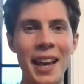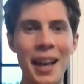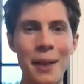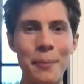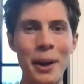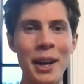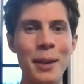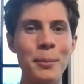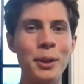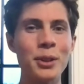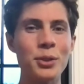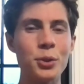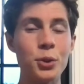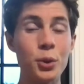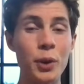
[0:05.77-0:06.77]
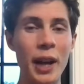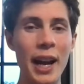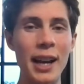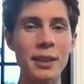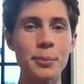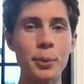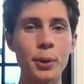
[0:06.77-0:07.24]
my name is Drew
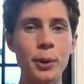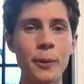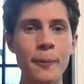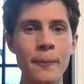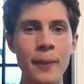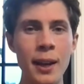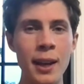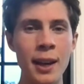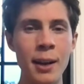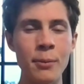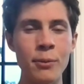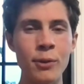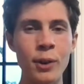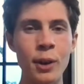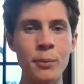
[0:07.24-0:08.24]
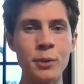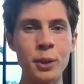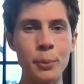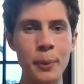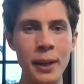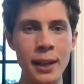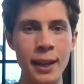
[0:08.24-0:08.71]
Casper, and I'm from
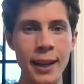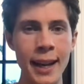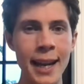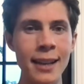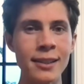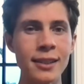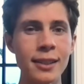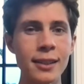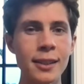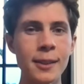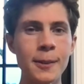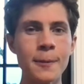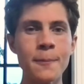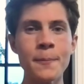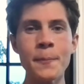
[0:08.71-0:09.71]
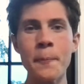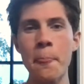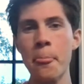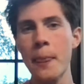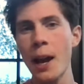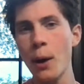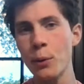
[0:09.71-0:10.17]
Topeka, Kansas.
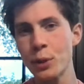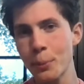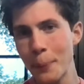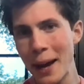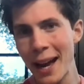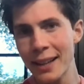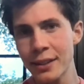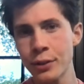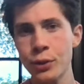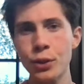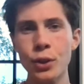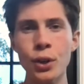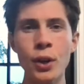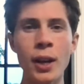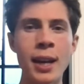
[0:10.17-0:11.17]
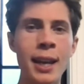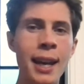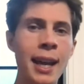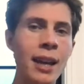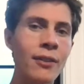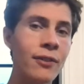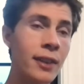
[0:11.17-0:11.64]
I was a passenger in
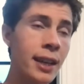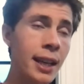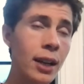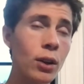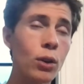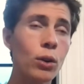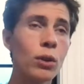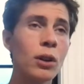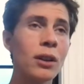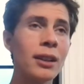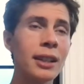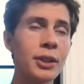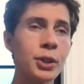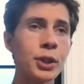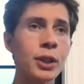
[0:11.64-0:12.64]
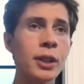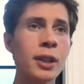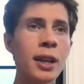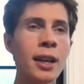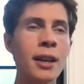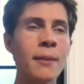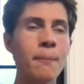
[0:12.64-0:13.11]
a vehicle
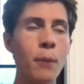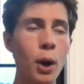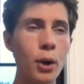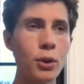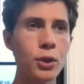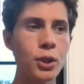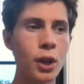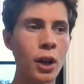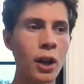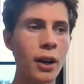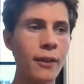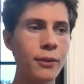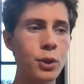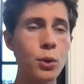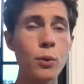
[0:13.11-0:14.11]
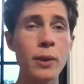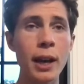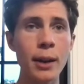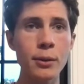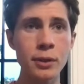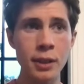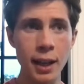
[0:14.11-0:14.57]
collision in March of
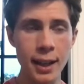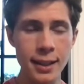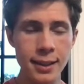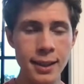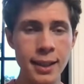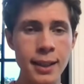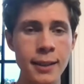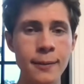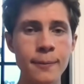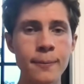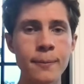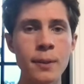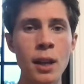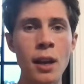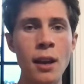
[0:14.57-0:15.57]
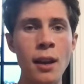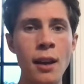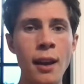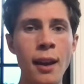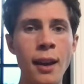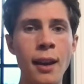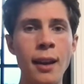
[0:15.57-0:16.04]
2019,
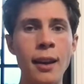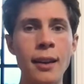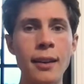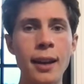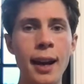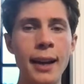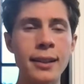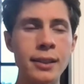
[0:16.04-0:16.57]
and I'd